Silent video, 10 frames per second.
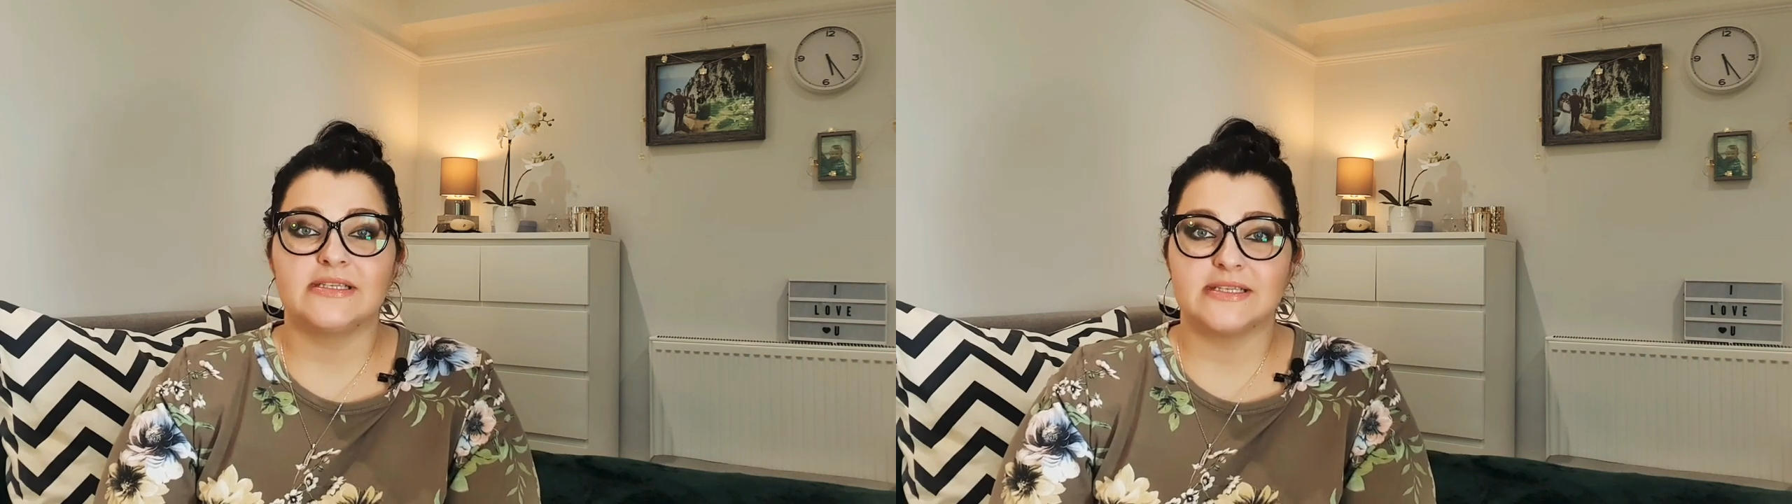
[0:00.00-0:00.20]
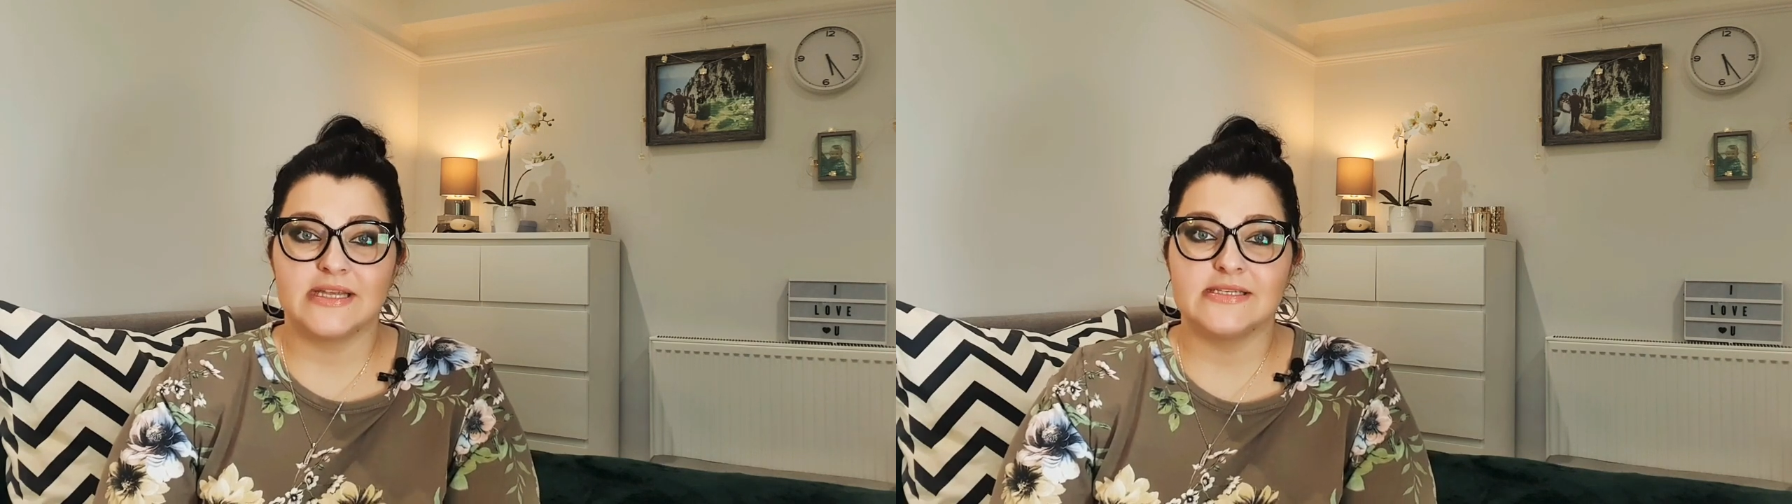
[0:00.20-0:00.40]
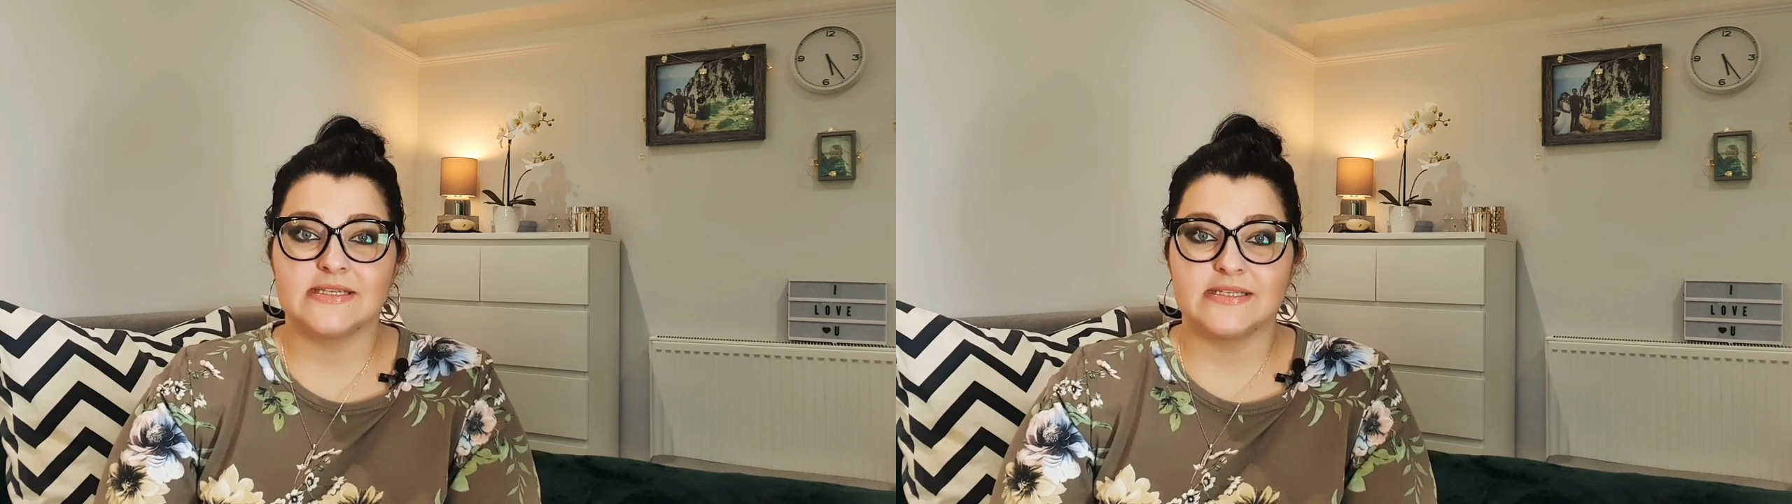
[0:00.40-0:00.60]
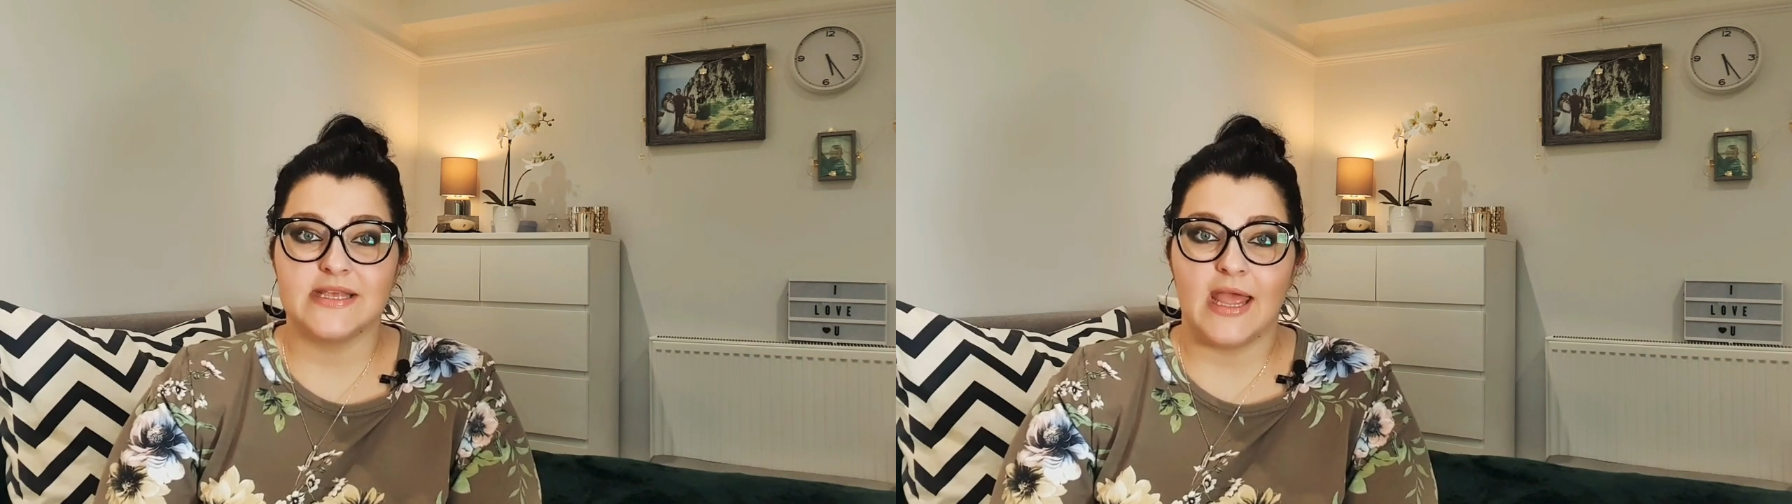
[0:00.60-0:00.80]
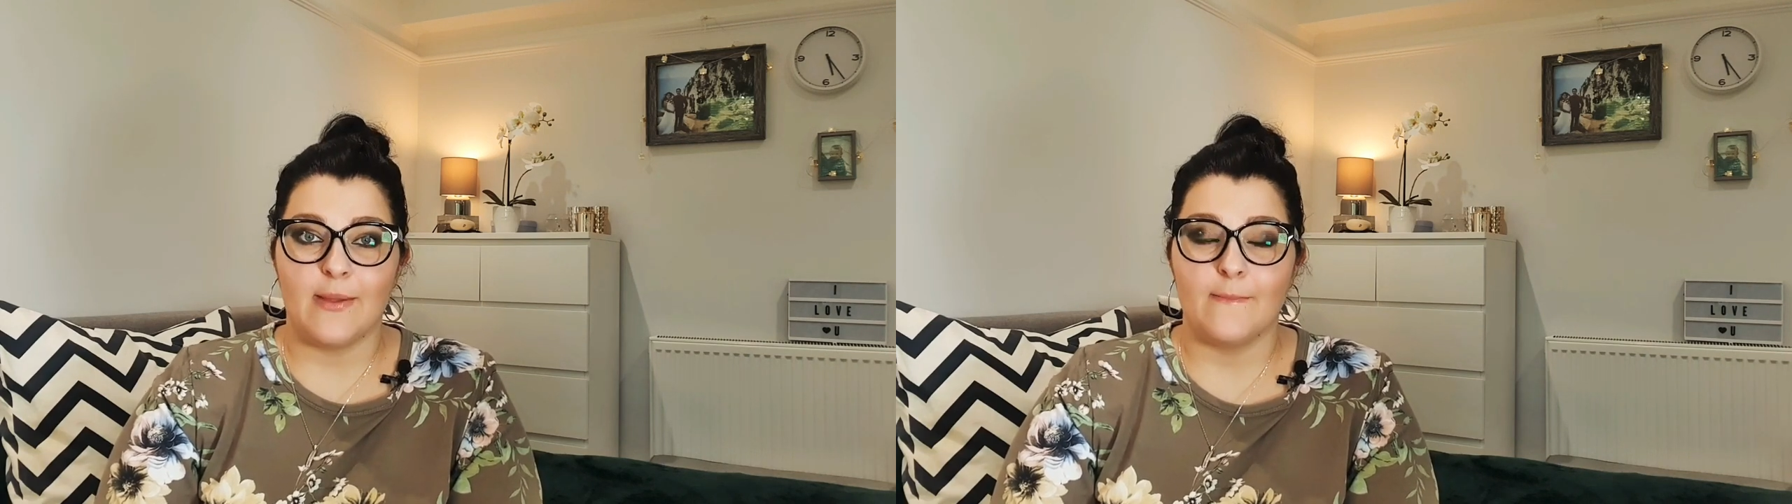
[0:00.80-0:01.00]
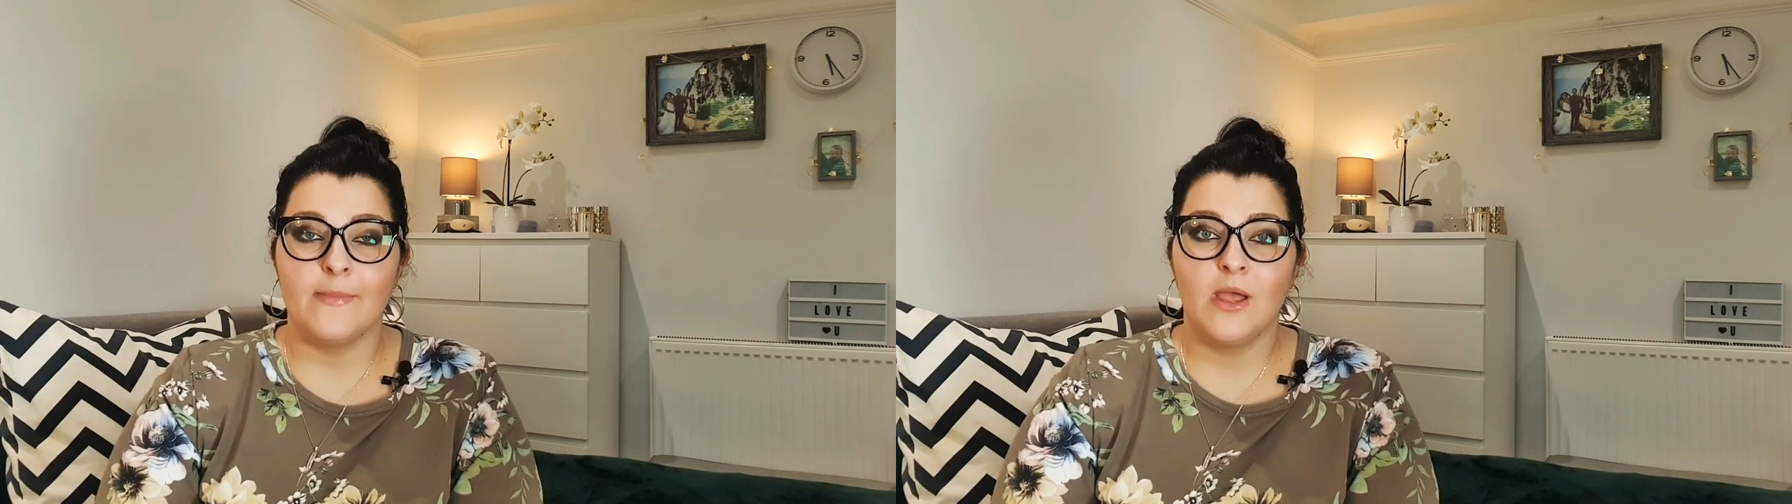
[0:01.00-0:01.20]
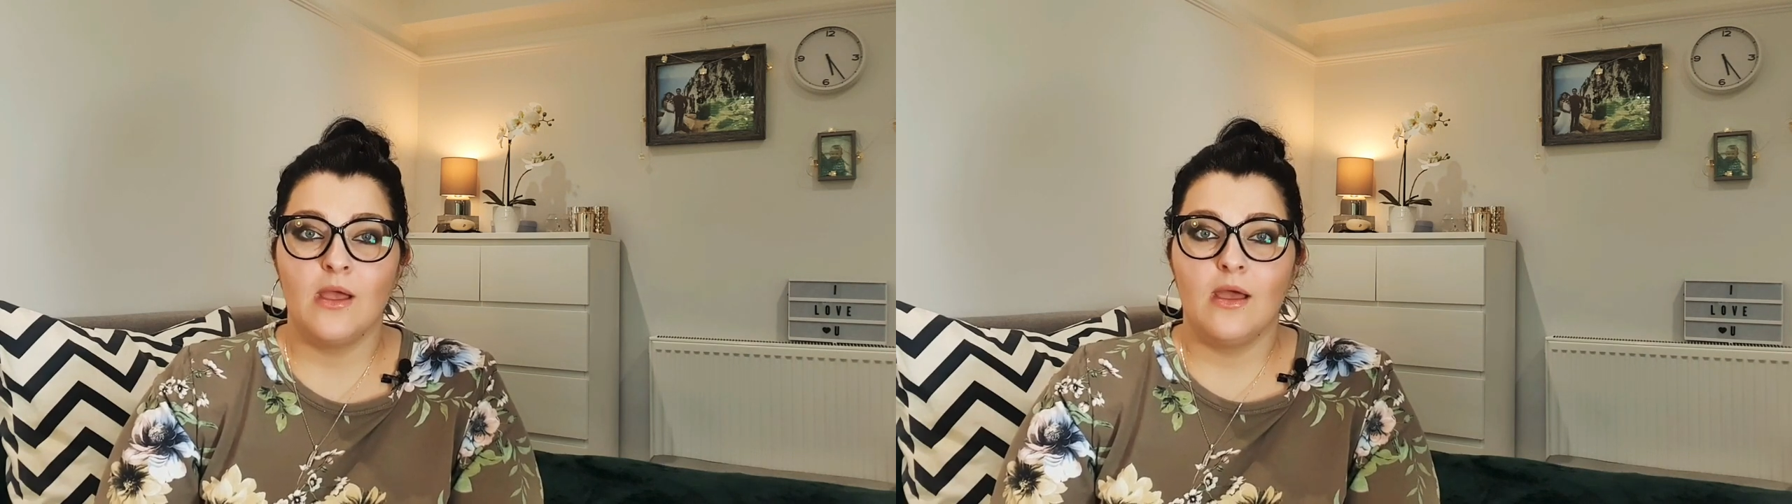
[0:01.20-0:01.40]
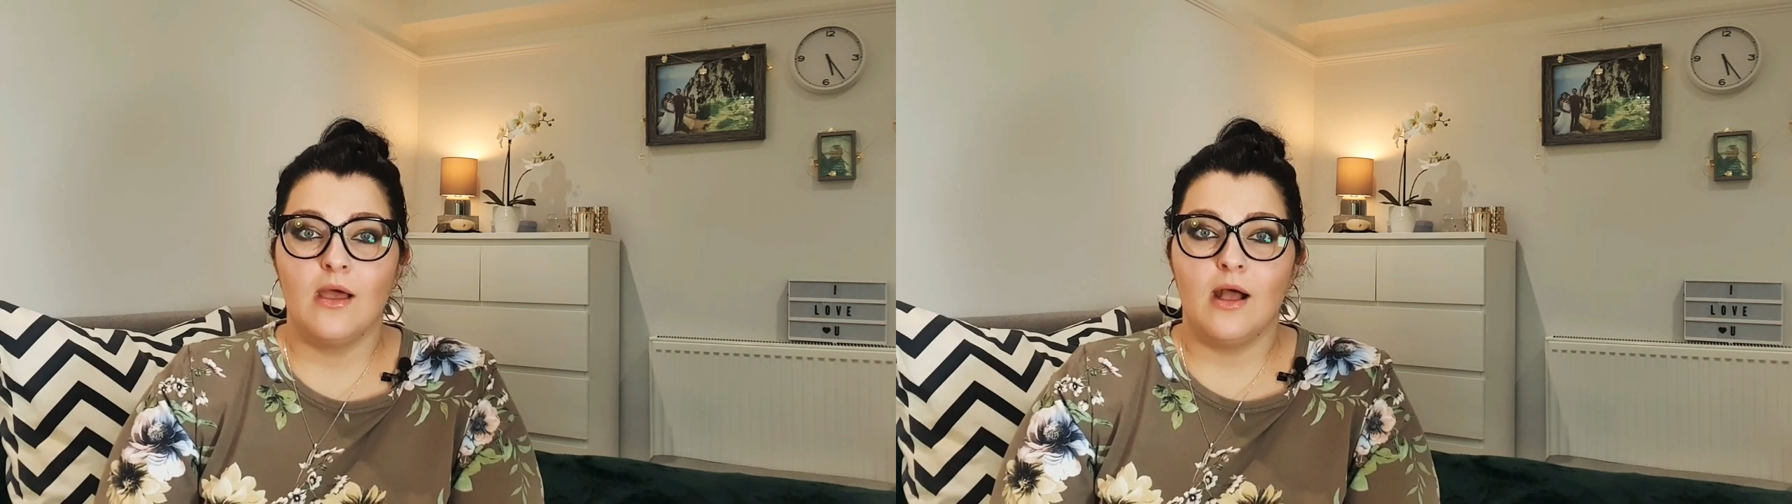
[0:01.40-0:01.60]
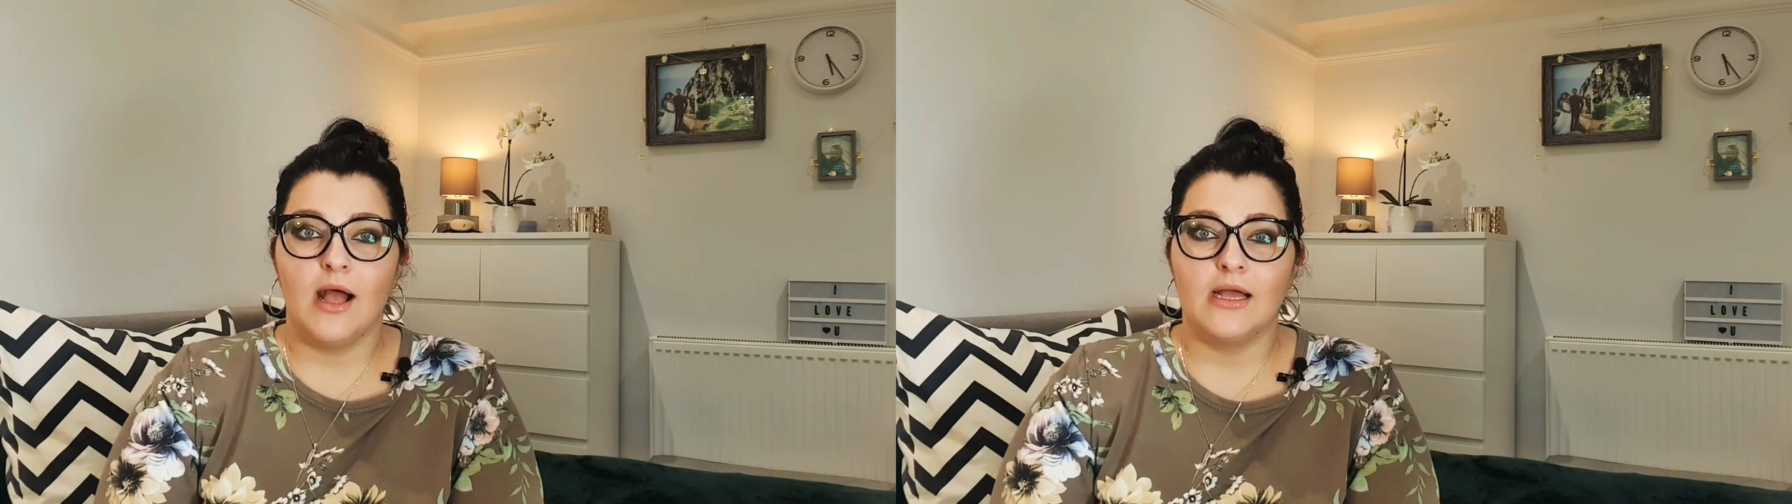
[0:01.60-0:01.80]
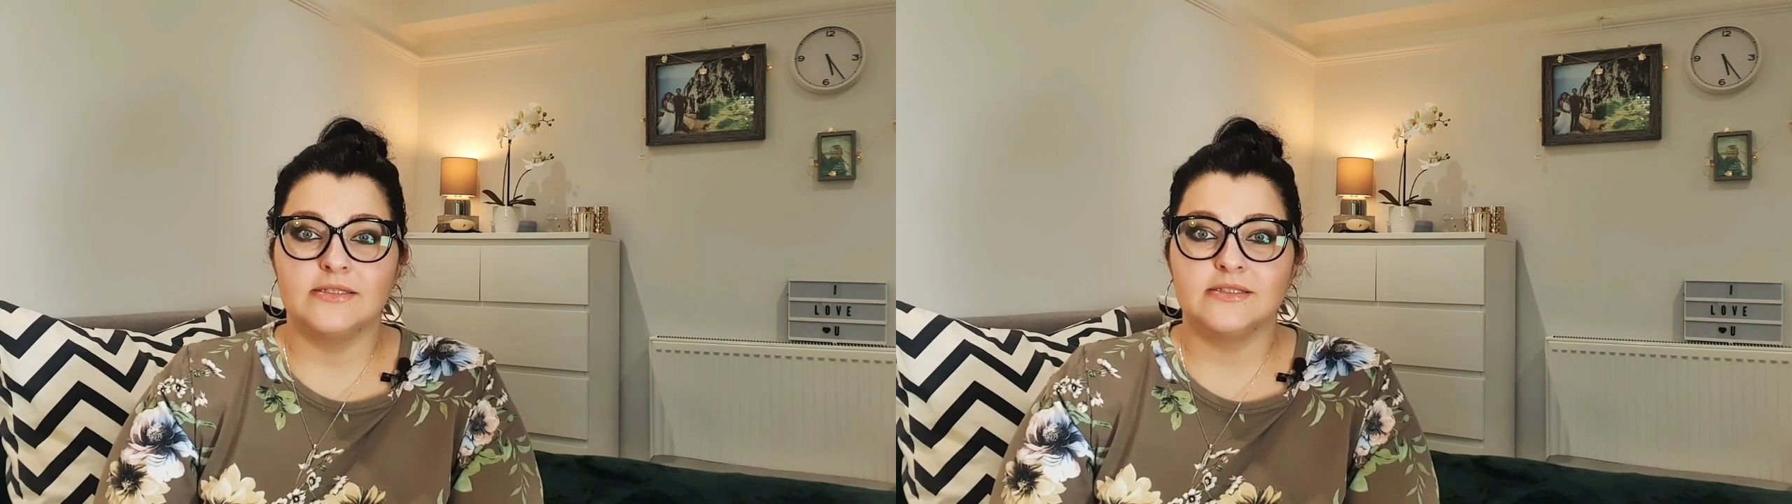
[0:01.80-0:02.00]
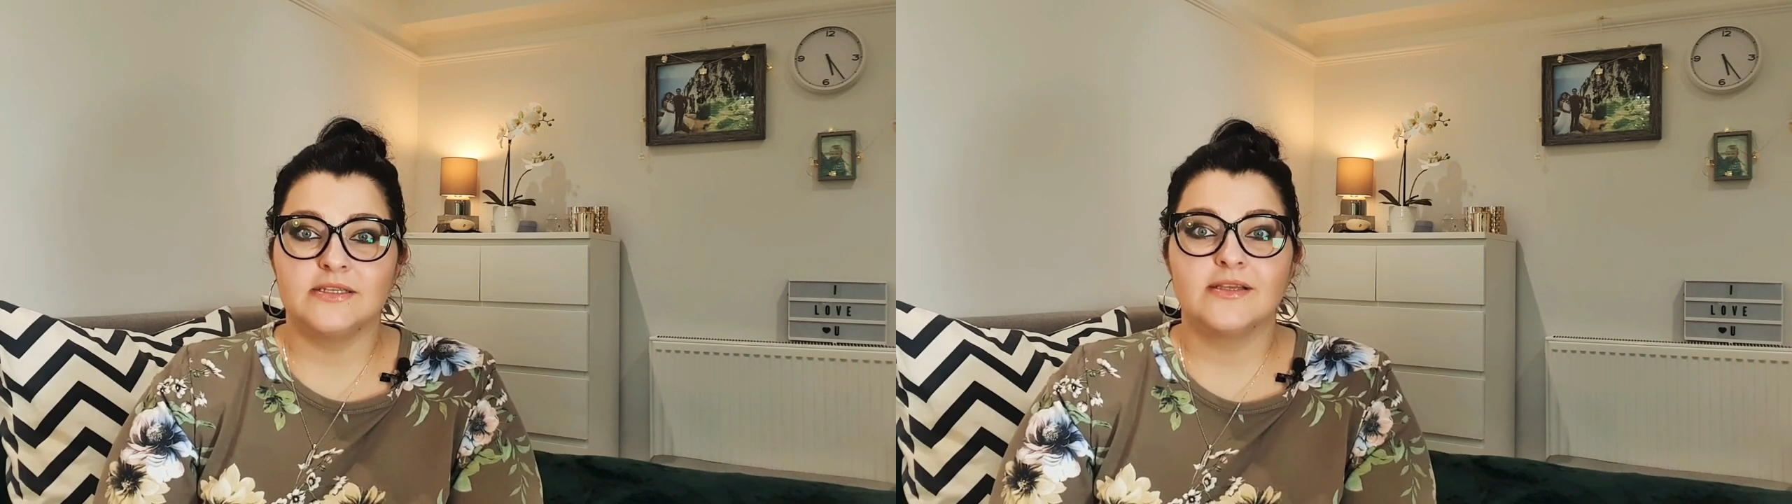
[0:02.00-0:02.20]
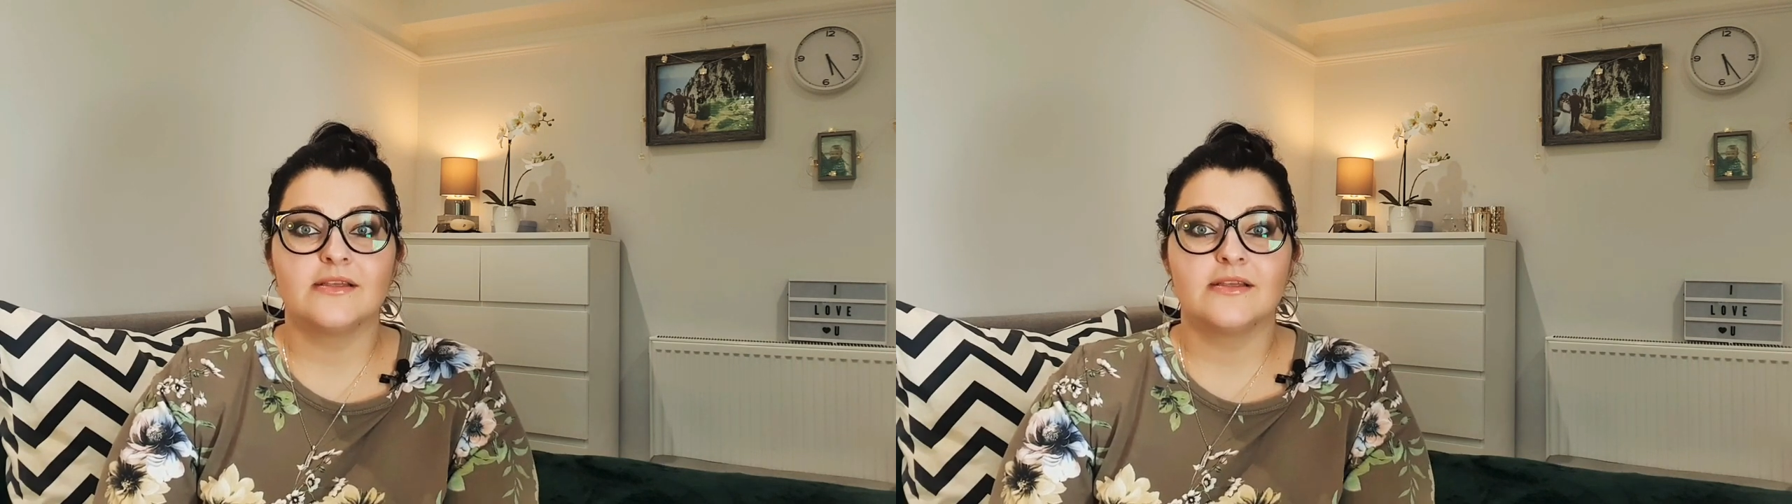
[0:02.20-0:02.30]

stays the same and